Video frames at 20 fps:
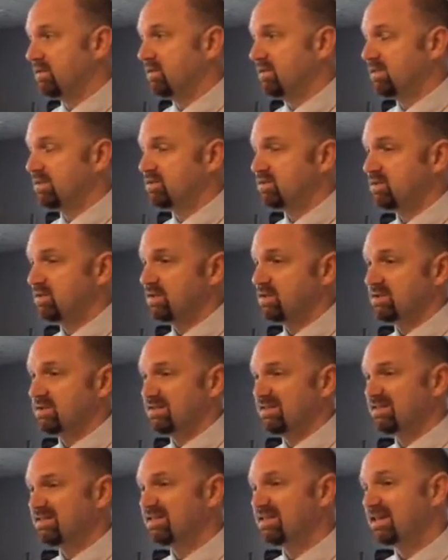This
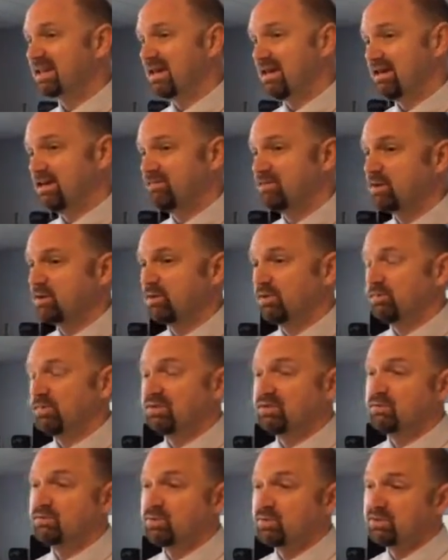is the kind of
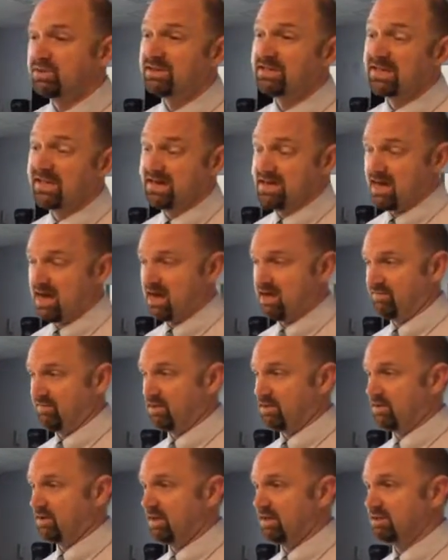equipment that we really can't have
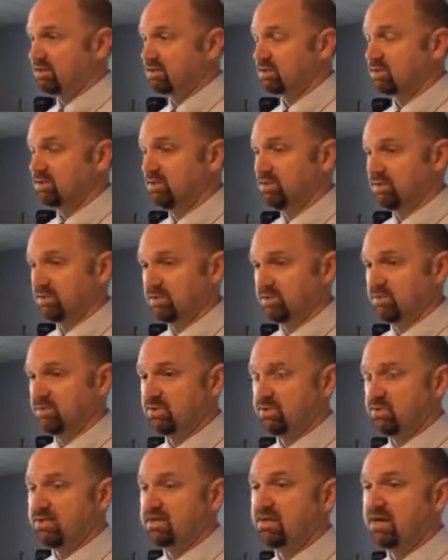at our high schools, and
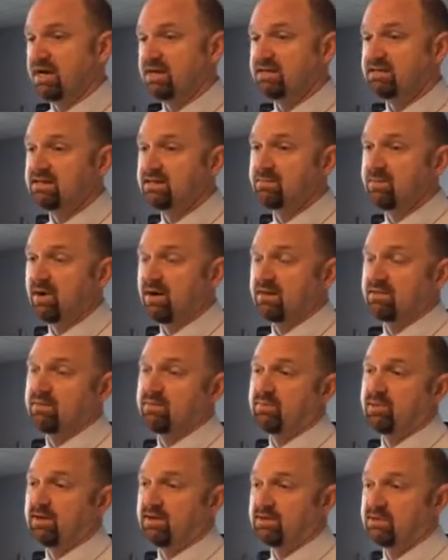was the idea behind
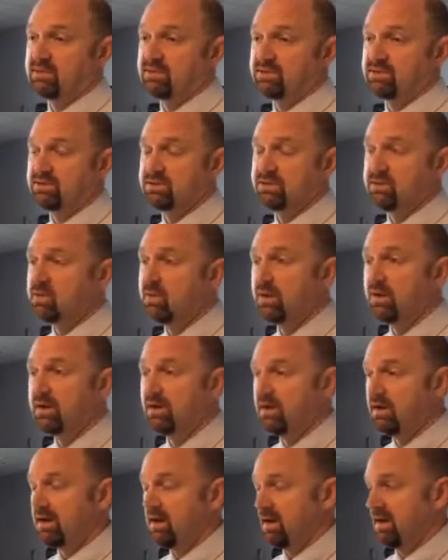the bond issue
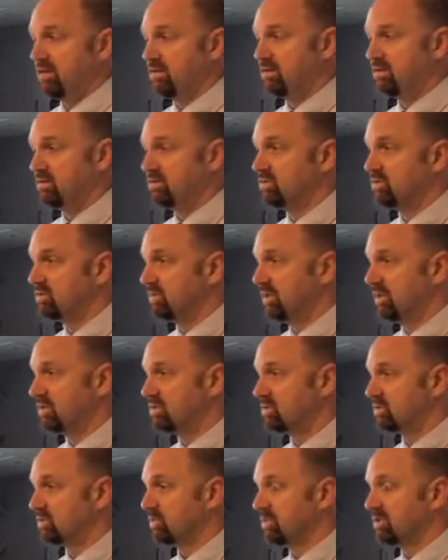and the new
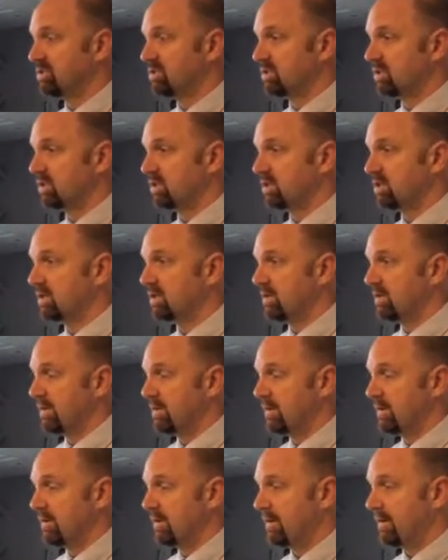space originally.
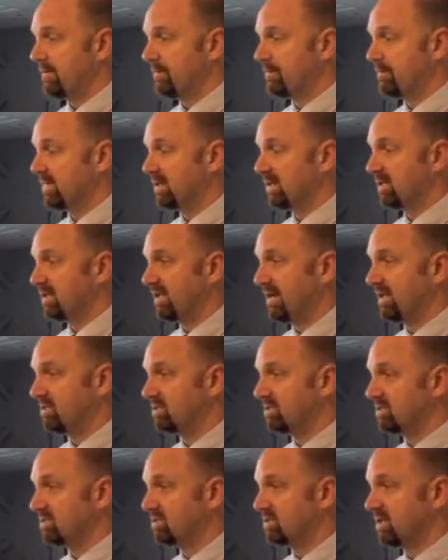It
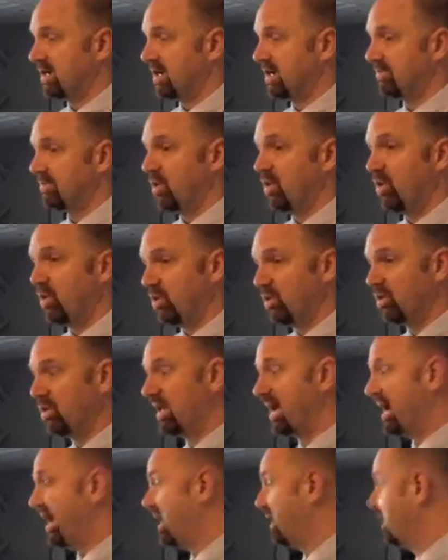allows us to have a whole
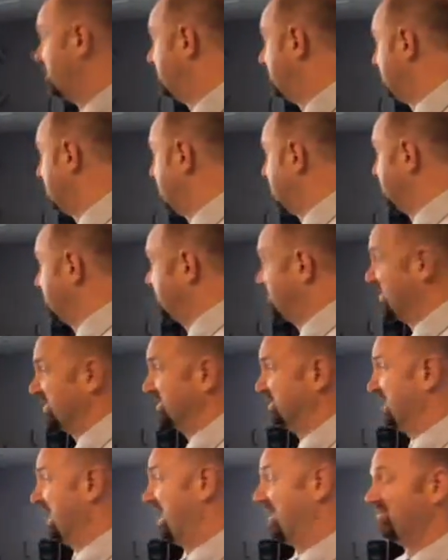lab. We
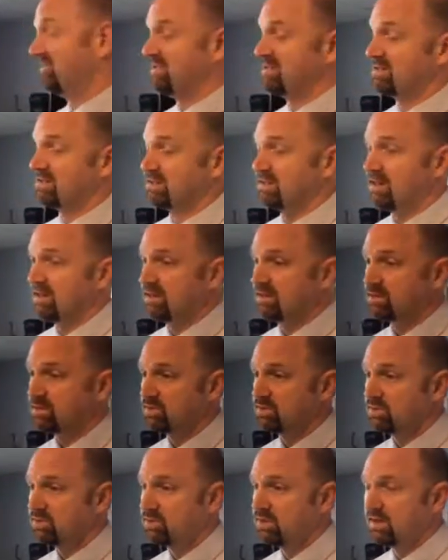couldn't have this at the high
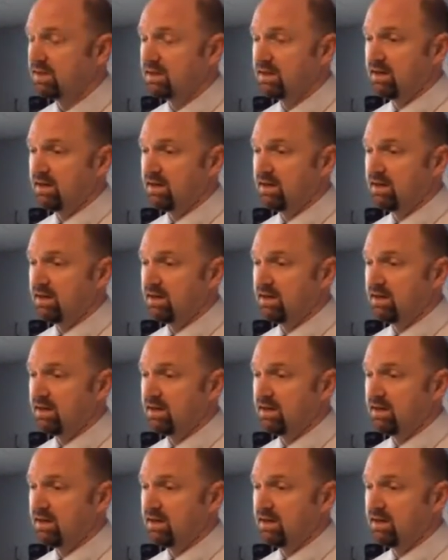school.